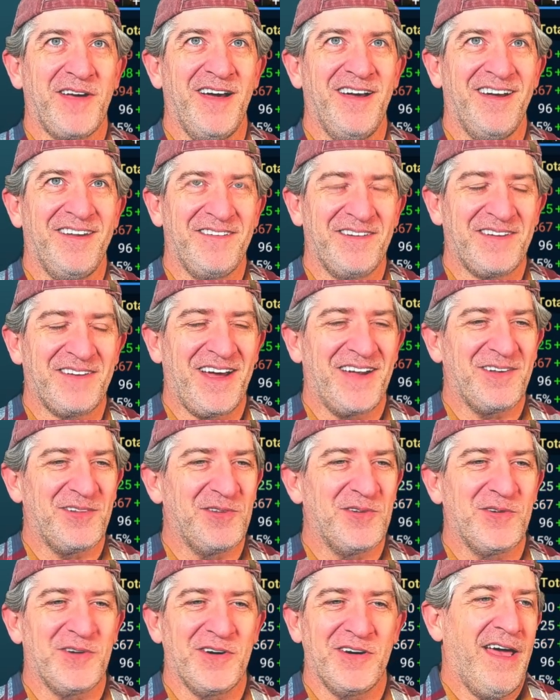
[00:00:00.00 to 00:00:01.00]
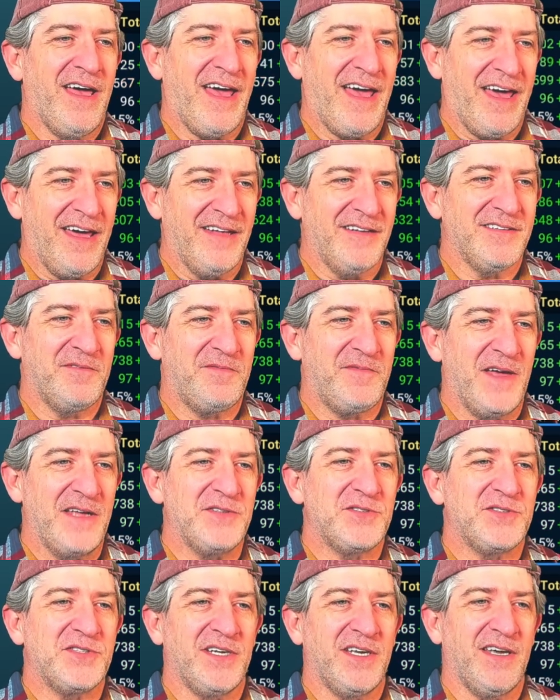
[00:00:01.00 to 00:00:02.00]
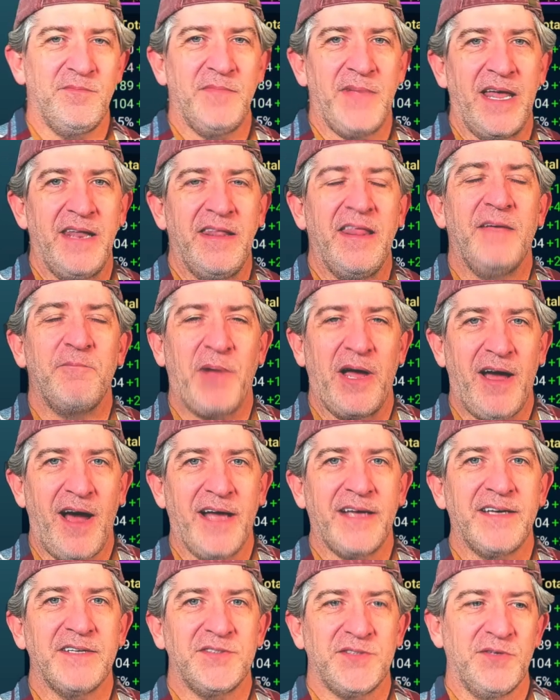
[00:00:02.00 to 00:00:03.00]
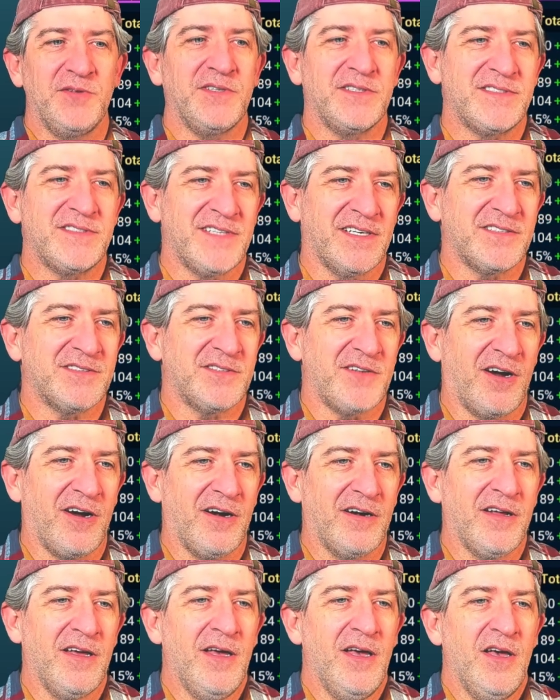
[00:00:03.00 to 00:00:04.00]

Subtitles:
I've got a lure and Finchie, and then my Haikatoon is 6-starred.